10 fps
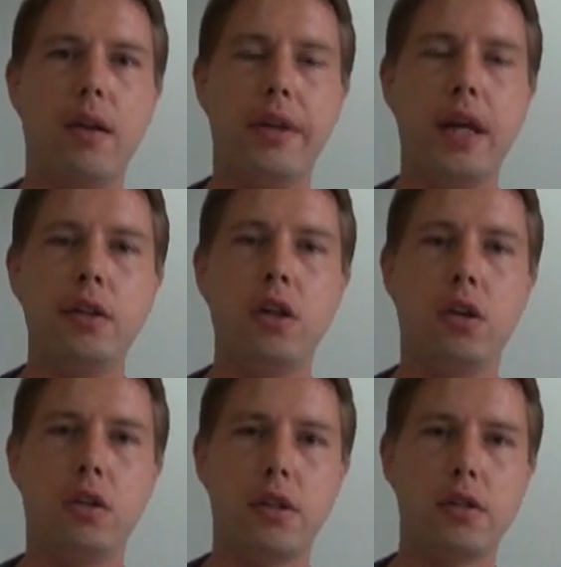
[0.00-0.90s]
there you
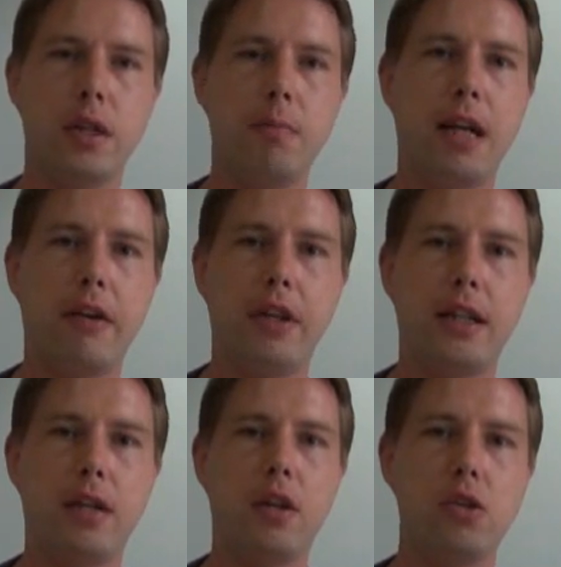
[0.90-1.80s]
also see benefit
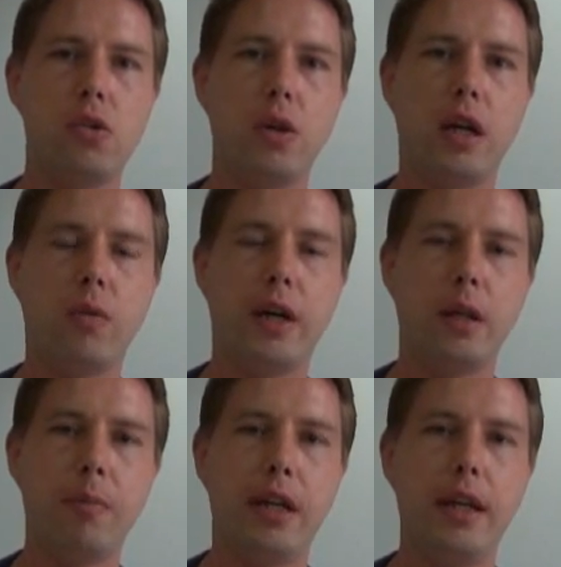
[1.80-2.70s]
that those who got
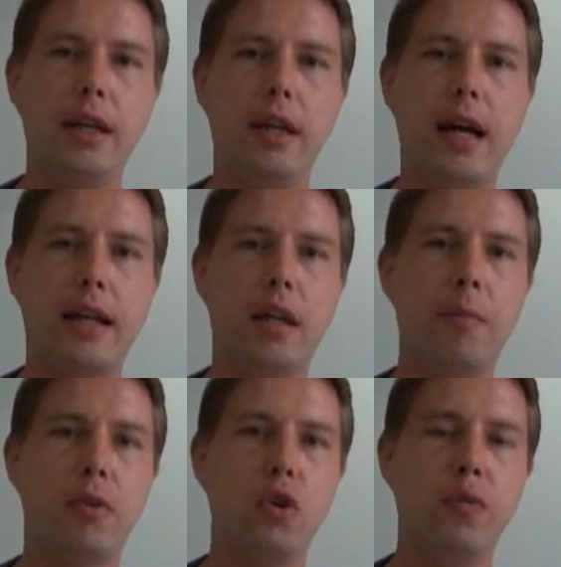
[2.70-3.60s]
vitamin D had
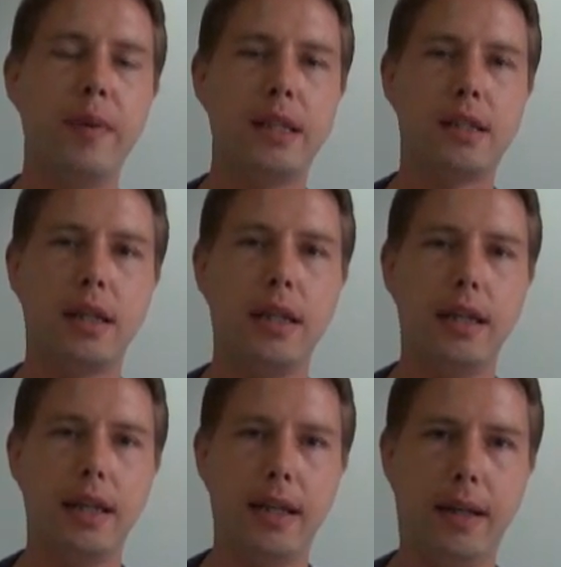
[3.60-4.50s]
improvements
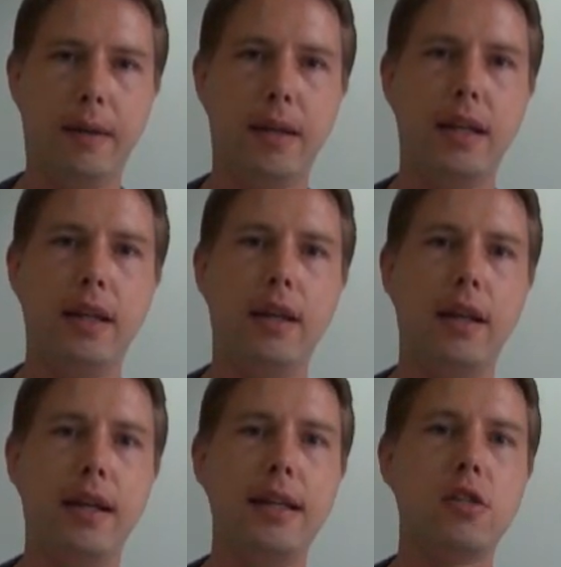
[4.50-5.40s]
in
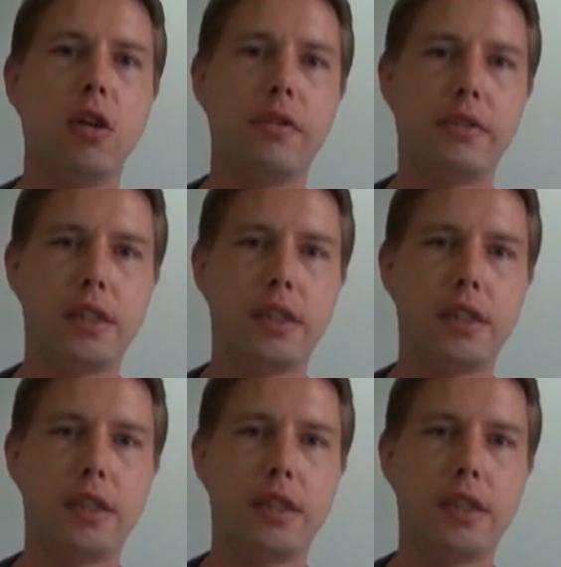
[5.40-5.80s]
insulin